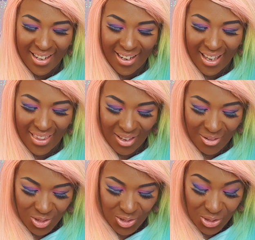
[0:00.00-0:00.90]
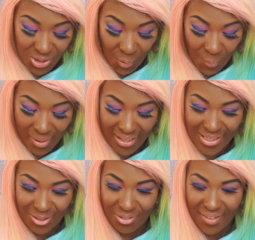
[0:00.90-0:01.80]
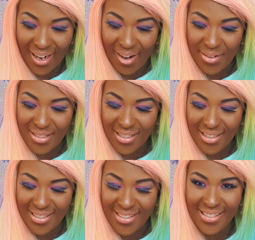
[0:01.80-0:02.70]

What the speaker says: Like there are just so many different characters.